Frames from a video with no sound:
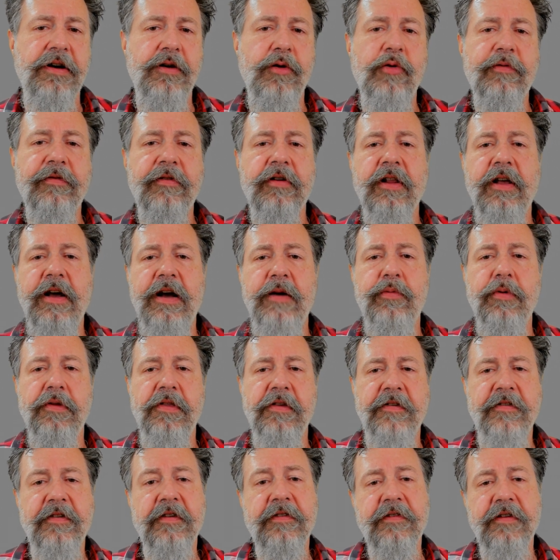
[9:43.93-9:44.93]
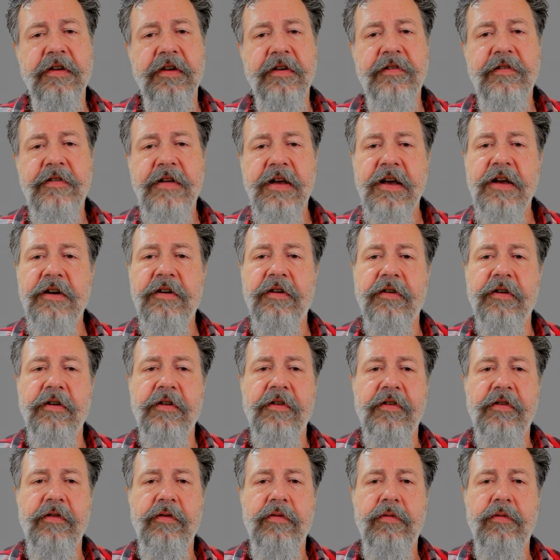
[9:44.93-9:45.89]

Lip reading: overlap with existing standards